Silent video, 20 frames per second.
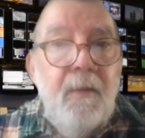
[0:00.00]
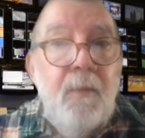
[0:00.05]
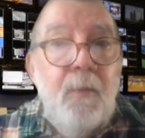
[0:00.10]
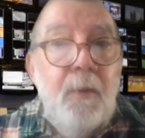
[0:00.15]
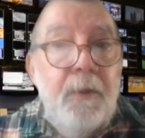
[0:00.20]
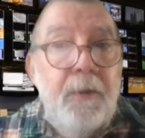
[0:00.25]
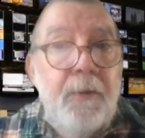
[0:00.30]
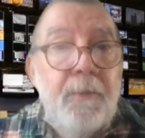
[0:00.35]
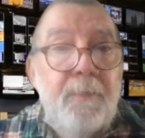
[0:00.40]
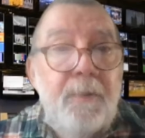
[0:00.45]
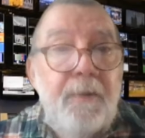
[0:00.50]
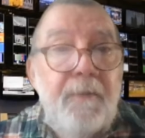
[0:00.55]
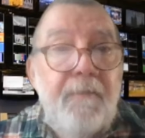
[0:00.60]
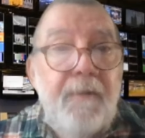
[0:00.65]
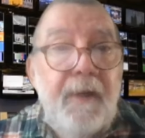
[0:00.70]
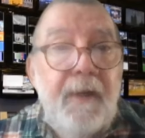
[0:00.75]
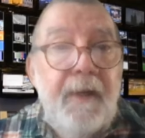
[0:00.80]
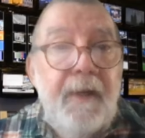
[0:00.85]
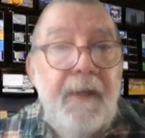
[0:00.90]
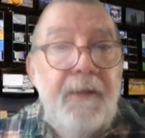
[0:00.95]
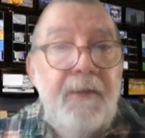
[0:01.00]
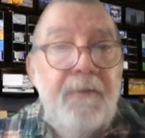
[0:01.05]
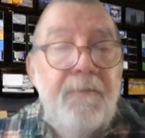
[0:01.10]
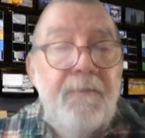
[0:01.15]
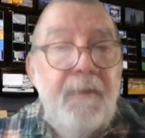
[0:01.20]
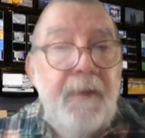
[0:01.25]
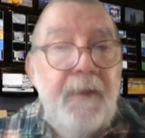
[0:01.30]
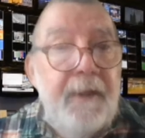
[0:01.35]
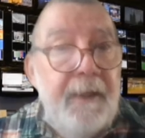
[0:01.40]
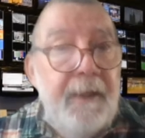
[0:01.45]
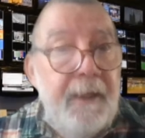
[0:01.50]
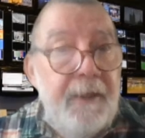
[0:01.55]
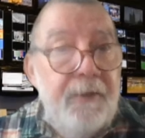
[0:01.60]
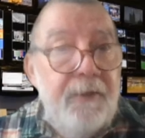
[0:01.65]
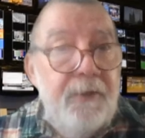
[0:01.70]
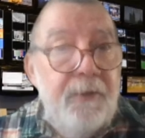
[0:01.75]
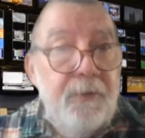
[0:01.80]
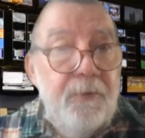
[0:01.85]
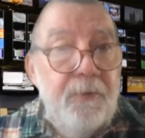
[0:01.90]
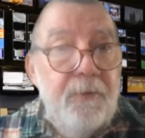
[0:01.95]
which provides
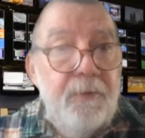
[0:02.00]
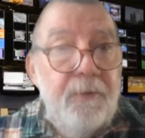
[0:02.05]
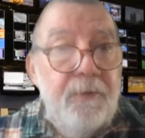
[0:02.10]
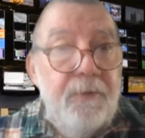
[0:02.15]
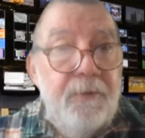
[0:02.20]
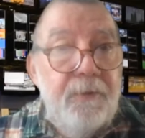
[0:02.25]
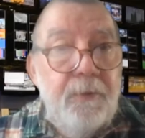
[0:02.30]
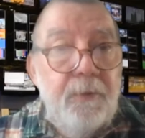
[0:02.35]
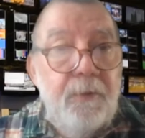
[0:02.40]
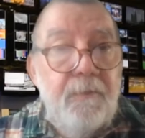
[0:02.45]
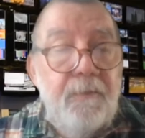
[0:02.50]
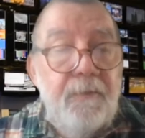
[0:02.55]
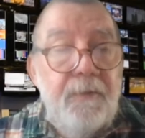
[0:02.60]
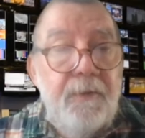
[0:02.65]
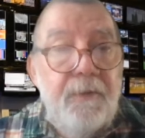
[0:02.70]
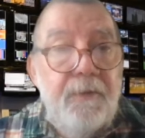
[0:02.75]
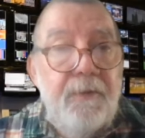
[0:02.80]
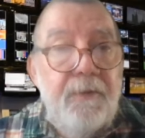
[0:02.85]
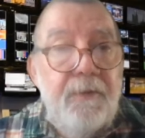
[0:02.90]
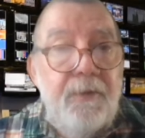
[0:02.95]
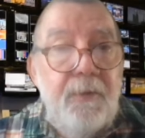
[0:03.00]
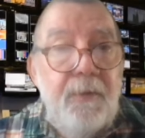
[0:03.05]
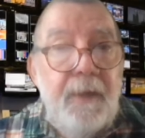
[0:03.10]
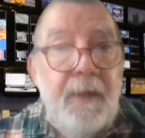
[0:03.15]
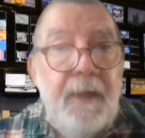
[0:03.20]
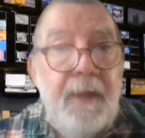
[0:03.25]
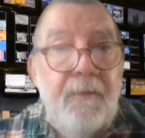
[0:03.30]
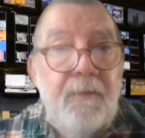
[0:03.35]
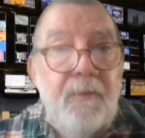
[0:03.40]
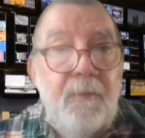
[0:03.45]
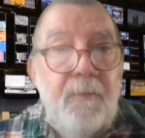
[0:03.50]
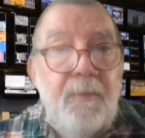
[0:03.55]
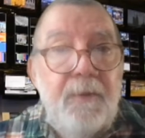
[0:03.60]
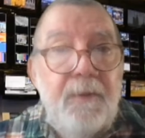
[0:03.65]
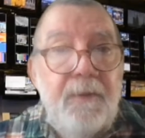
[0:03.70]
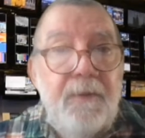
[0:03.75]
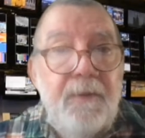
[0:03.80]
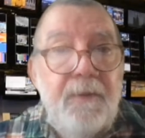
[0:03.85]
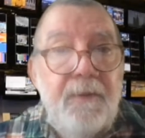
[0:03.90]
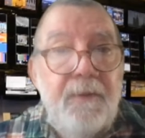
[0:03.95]
financial services to
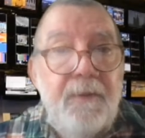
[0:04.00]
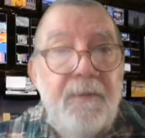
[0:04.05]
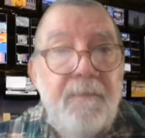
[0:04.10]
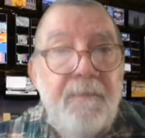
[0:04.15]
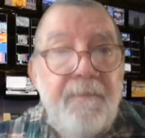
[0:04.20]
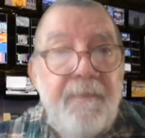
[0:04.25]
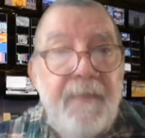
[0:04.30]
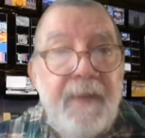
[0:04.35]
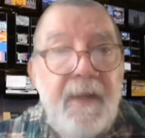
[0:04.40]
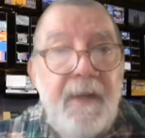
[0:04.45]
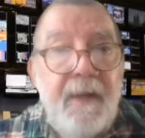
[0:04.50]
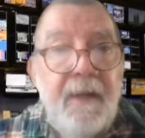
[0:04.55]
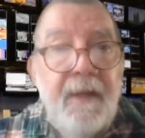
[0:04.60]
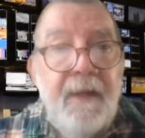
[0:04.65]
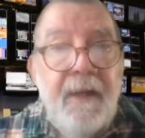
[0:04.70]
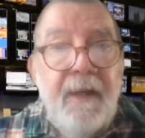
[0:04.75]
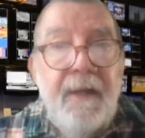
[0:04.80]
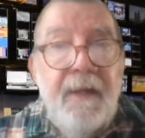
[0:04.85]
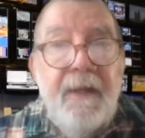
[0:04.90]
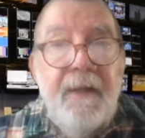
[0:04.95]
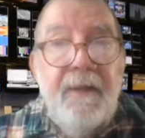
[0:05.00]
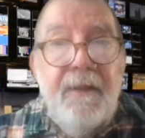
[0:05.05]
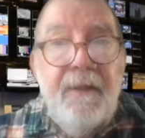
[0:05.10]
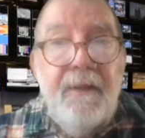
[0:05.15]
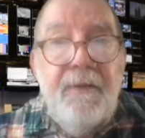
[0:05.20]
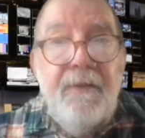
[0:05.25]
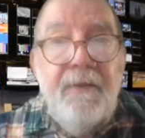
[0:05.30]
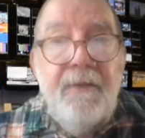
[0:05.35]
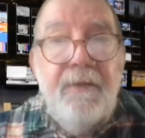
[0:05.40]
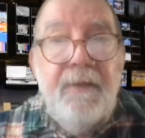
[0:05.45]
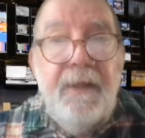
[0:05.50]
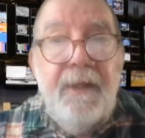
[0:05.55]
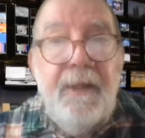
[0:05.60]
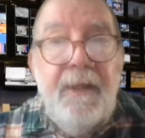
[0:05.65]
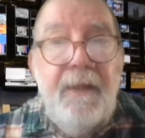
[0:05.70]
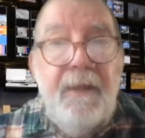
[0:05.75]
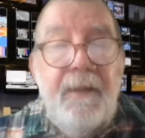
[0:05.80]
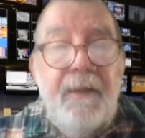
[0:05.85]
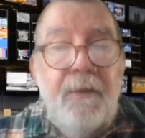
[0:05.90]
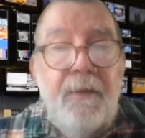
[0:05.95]
agribusiness. Now, isn't
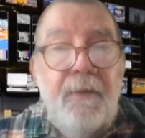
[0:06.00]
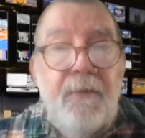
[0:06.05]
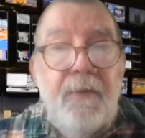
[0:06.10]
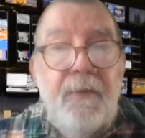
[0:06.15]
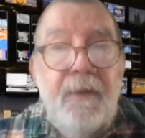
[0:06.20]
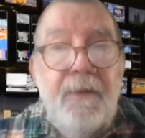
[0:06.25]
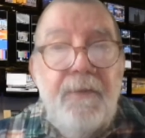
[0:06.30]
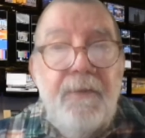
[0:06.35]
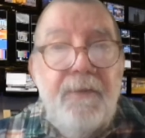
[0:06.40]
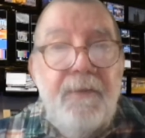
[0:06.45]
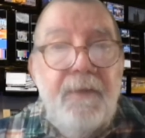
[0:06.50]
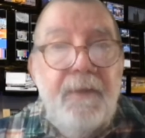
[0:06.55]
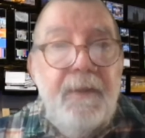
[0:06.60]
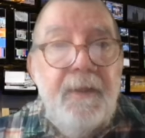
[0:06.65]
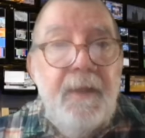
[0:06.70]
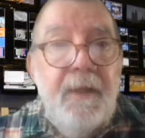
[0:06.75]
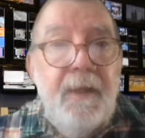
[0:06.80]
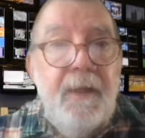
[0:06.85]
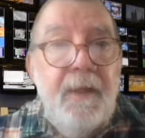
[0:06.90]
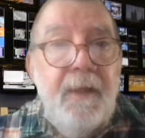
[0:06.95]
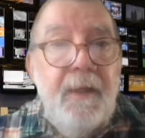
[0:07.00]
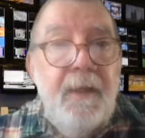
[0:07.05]
that interesting?